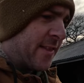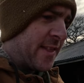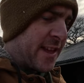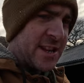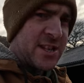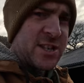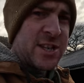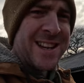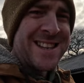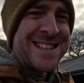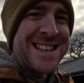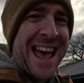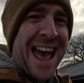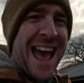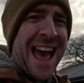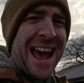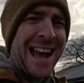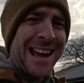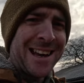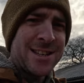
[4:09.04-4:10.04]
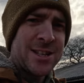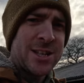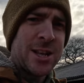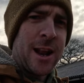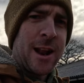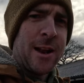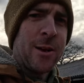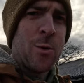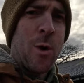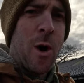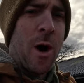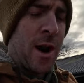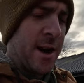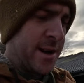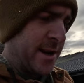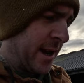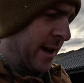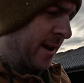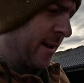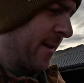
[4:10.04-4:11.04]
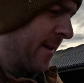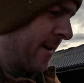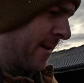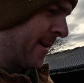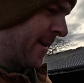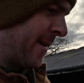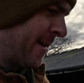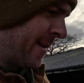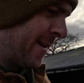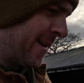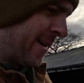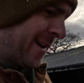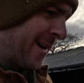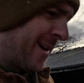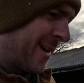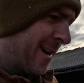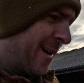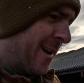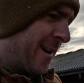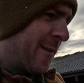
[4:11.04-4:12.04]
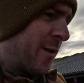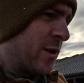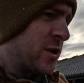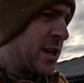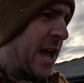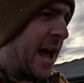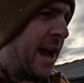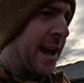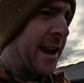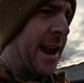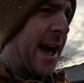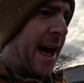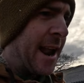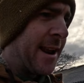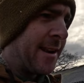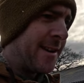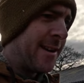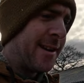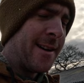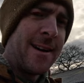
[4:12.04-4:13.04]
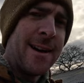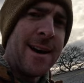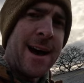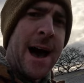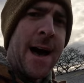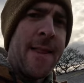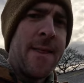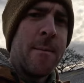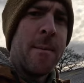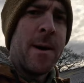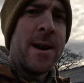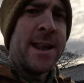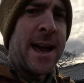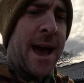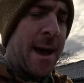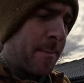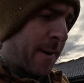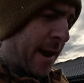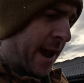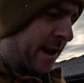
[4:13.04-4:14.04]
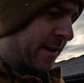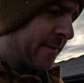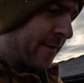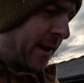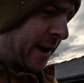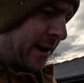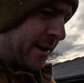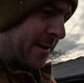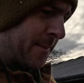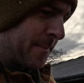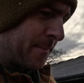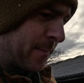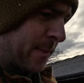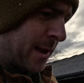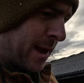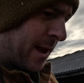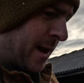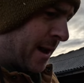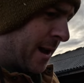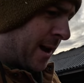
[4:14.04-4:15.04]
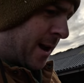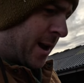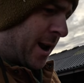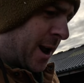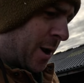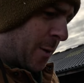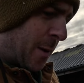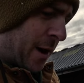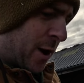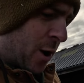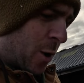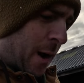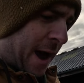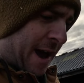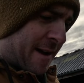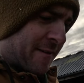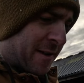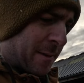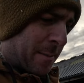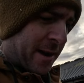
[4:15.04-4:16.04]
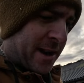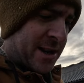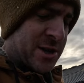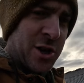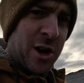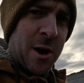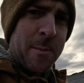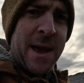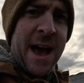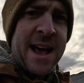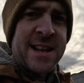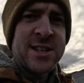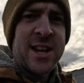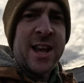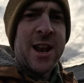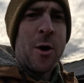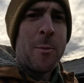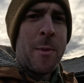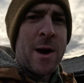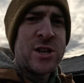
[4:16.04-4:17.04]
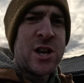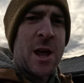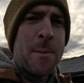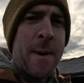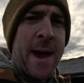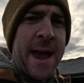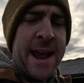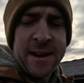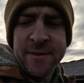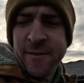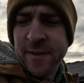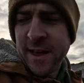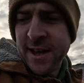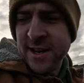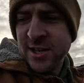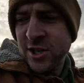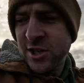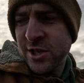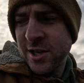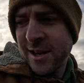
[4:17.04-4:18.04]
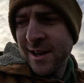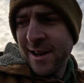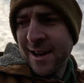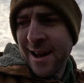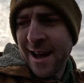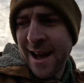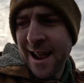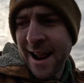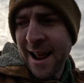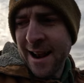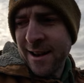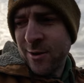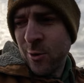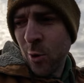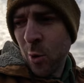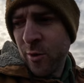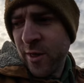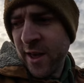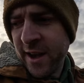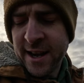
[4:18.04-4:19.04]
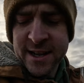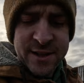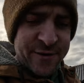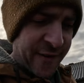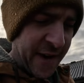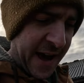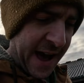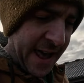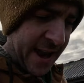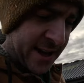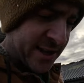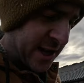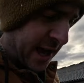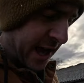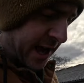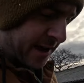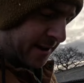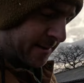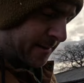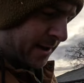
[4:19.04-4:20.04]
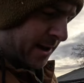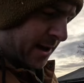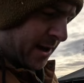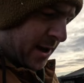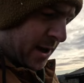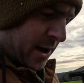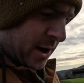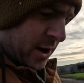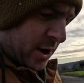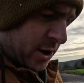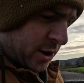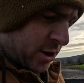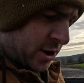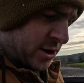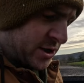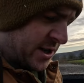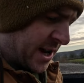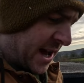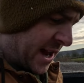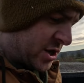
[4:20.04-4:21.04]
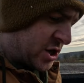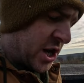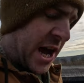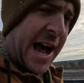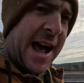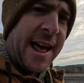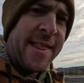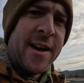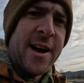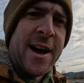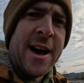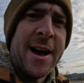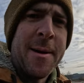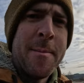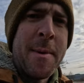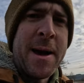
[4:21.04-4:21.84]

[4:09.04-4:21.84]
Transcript: this is excellent quality for second hand and the money I paid for it. Now, I know everybody's going to be asking how much I paid for this, and I don't think it's fair to say, because I'll share the